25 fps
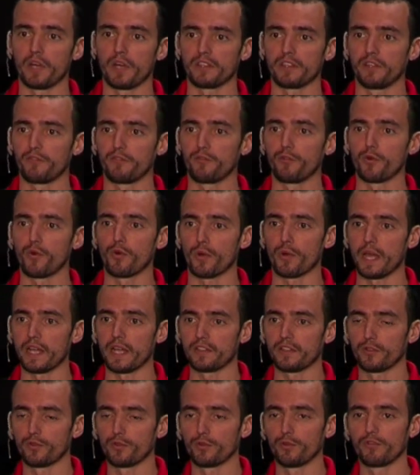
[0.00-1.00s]
But if you
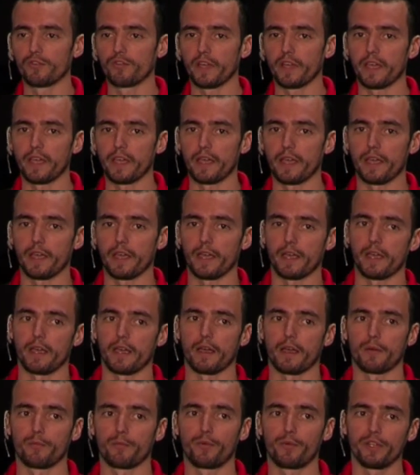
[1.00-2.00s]
connect to
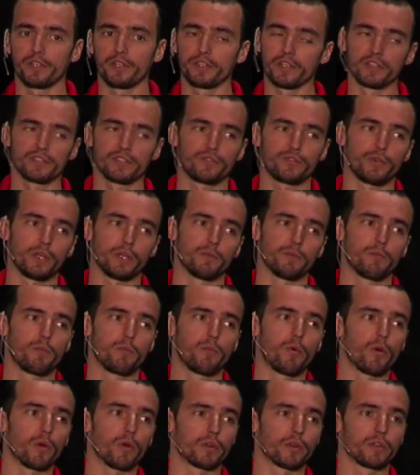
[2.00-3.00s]
the printing
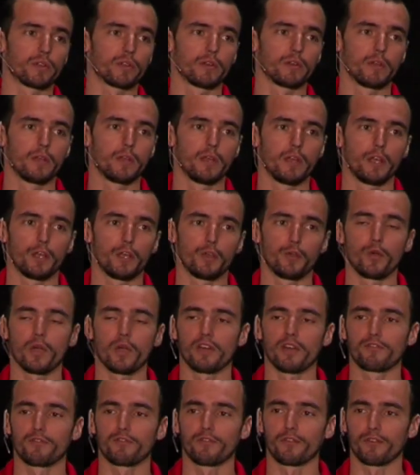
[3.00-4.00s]
stream port,
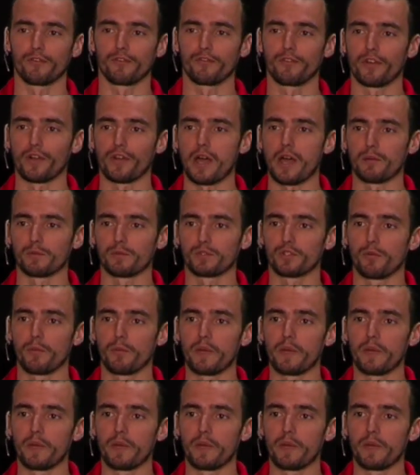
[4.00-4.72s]
you have the RAM.